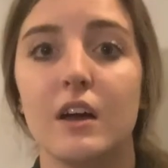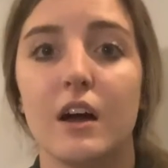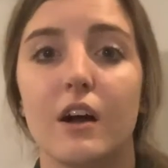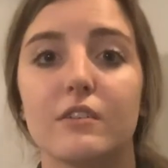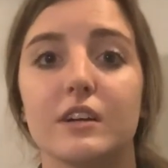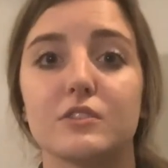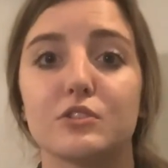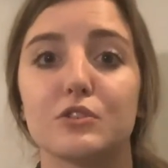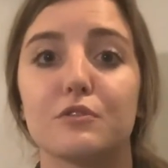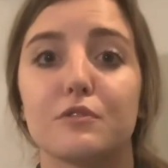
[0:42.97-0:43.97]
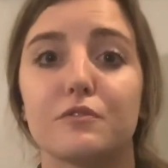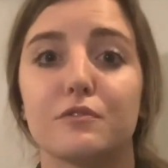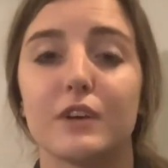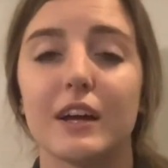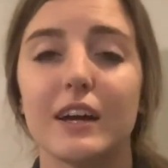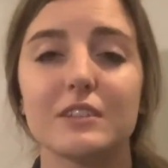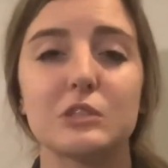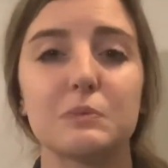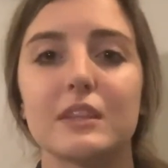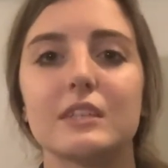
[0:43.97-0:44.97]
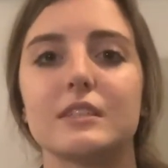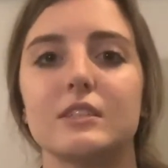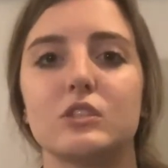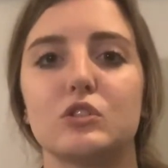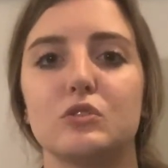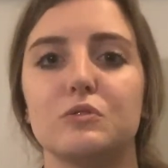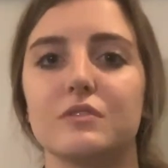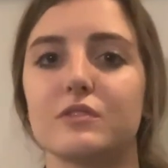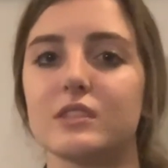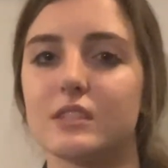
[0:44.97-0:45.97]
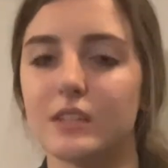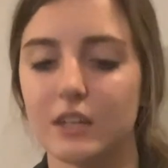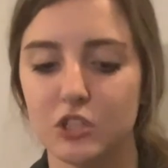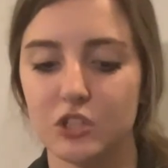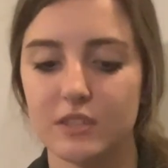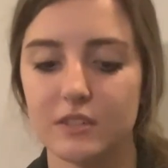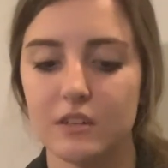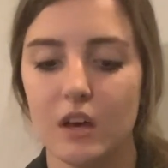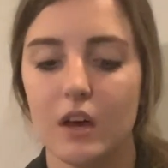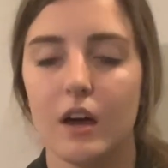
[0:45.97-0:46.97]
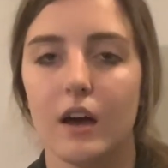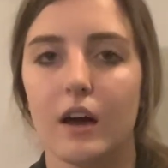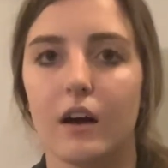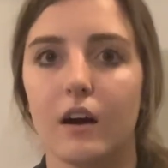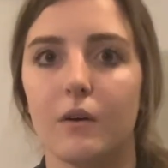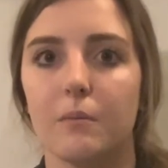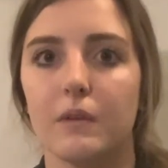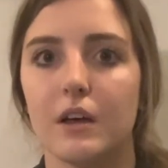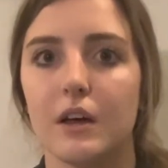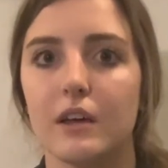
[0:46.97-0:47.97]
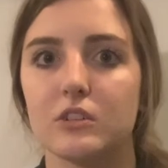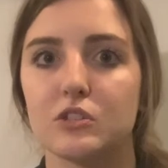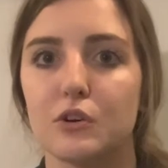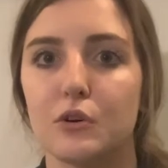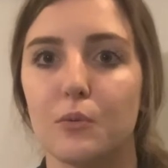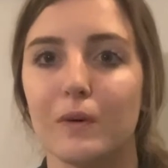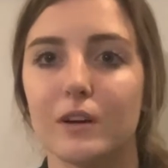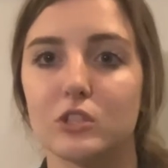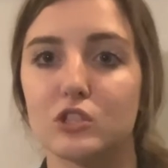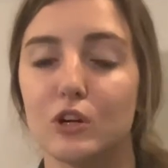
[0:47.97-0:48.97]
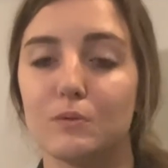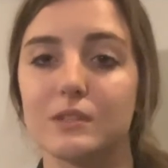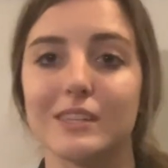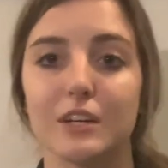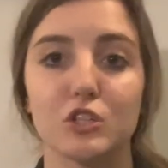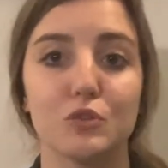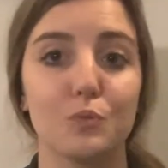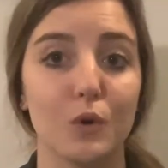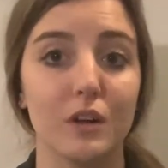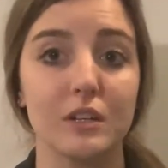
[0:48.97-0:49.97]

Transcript: All right, so I kind of split this into different sections. So we're going to start with section 1.